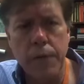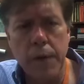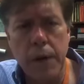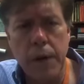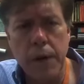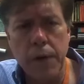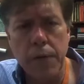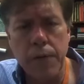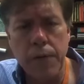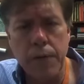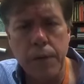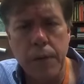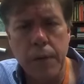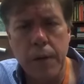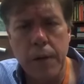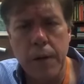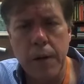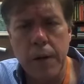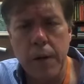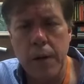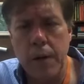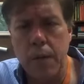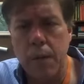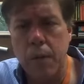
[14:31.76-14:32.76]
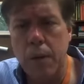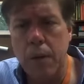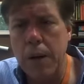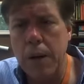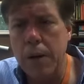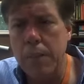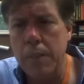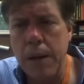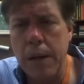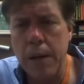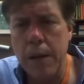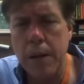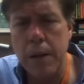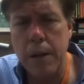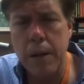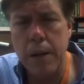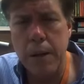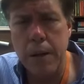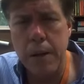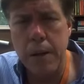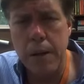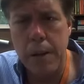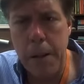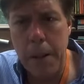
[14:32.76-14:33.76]
reach, I mean,
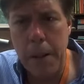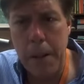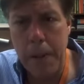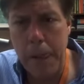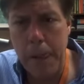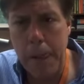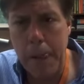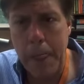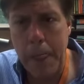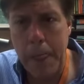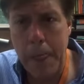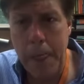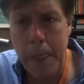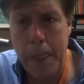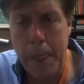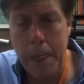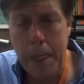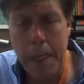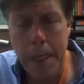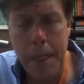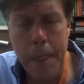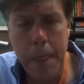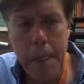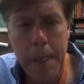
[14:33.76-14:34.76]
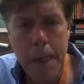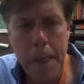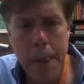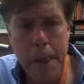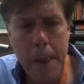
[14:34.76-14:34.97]
the